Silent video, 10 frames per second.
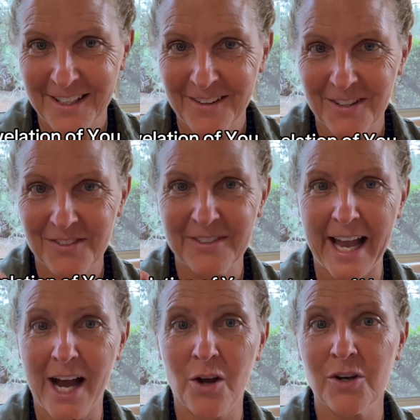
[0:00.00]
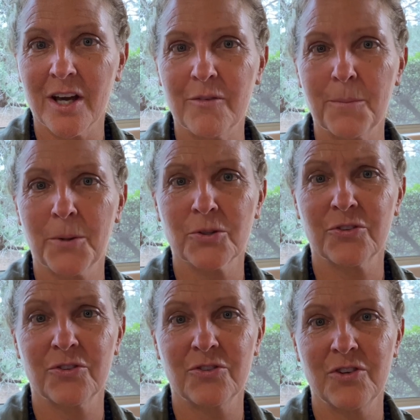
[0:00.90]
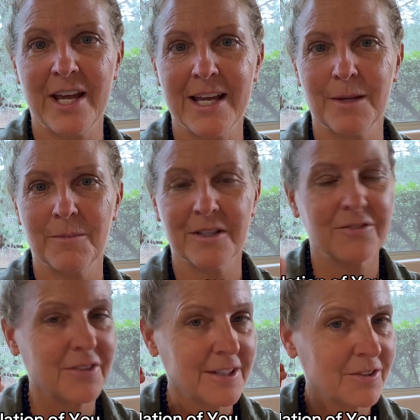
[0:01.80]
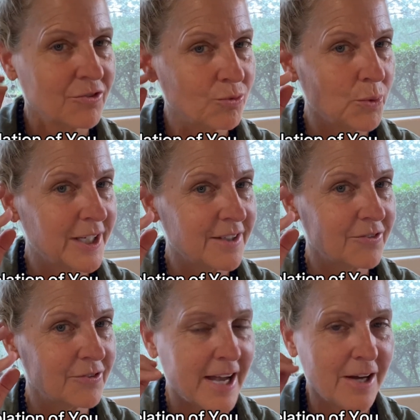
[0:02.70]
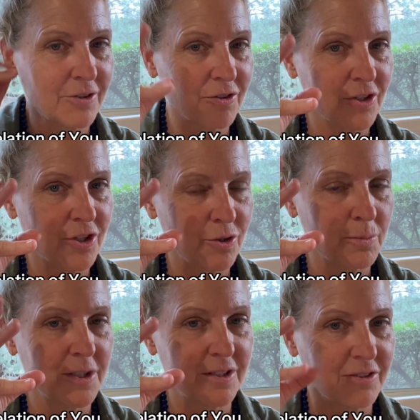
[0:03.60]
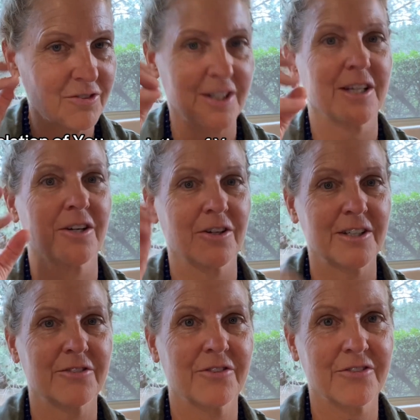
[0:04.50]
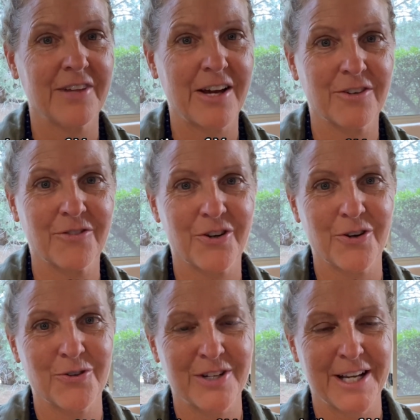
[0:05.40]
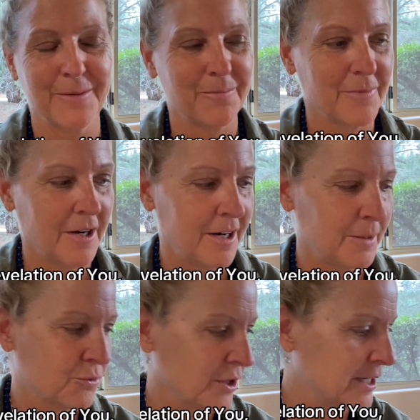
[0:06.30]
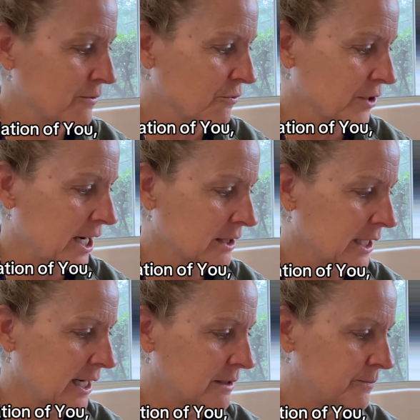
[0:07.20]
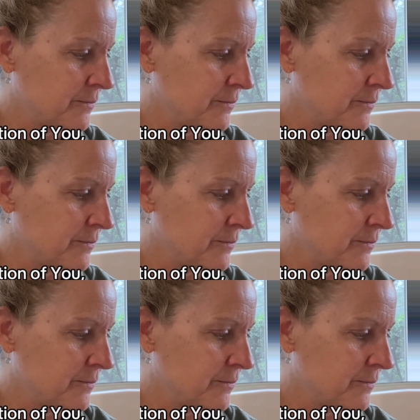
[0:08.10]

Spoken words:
the sound of a person's name, it's like the sweetest sound to the human's ear is the sound of their own name. So I never forgot that.